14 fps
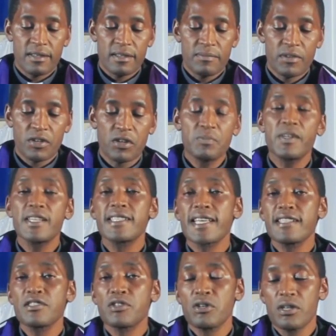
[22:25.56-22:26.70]
May God bless
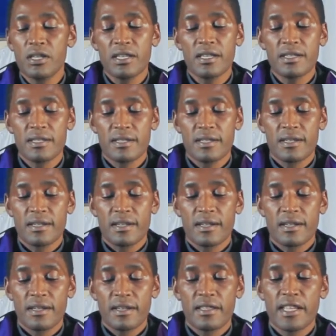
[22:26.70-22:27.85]
us all
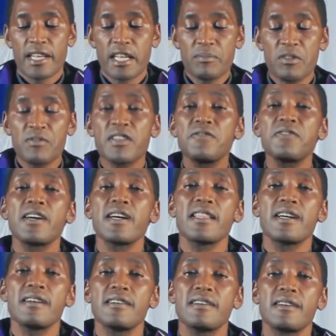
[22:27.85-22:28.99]
in the name of the
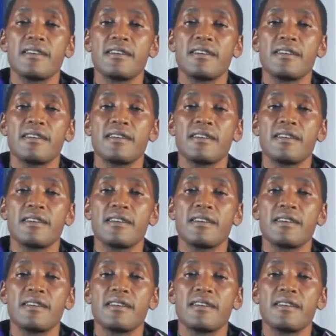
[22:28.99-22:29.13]
Father,